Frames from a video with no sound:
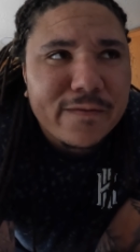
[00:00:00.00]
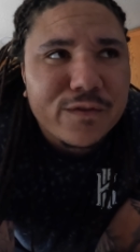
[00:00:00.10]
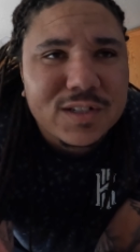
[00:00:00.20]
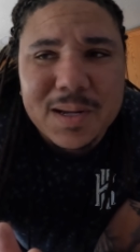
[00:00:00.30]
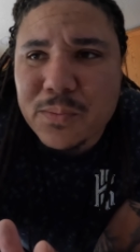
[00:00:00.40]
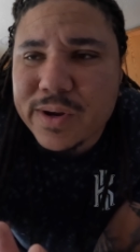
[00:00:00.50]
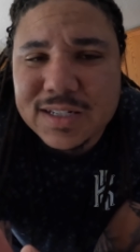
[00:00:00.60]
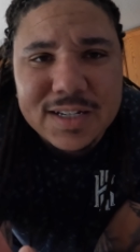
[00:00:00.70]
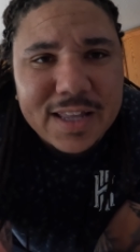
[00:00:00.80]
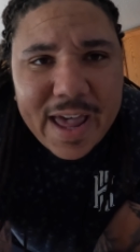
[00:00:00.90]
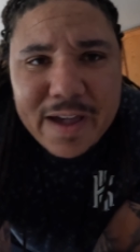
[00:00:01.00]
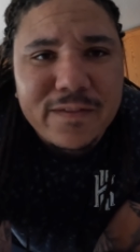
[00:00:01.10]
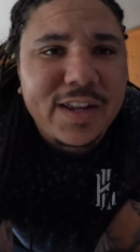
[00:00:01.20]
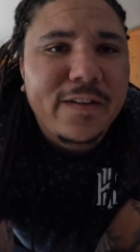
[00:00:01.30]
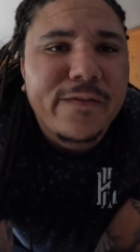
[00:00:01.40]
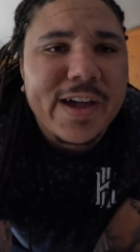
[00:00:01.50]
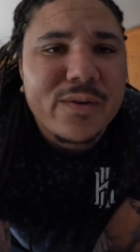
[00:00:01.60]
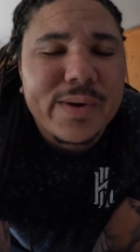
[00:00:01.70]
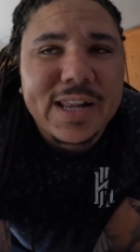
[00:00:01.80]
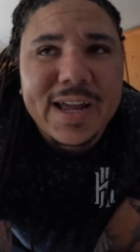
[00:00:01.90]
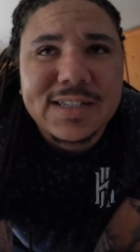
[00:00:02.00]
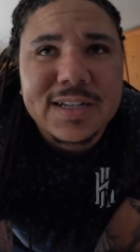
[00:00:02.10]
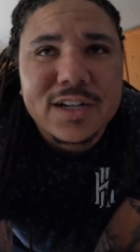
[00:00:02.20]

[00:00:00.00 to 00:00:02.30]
For some reason, the F D fan relay took